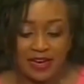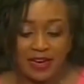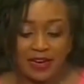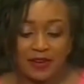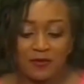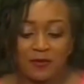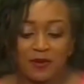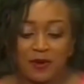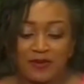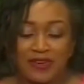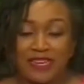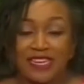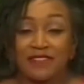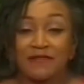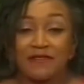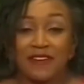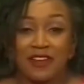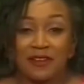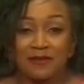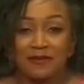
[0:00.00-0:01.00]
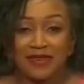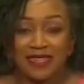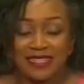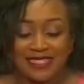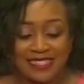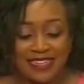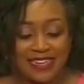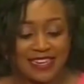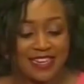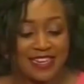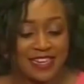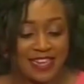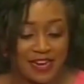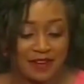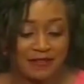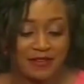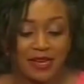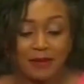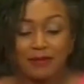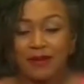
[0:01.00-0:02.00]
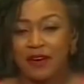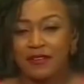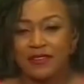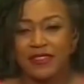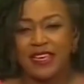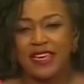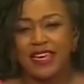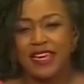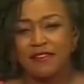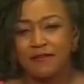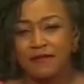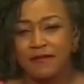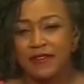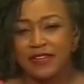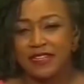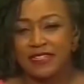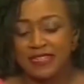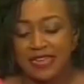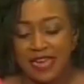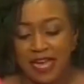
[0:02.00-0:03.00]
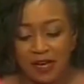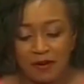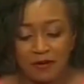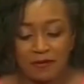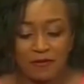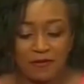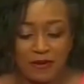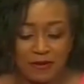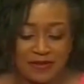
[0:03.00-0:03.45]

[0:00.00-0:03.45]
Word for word: heartwarming development in Nyeri about the infant now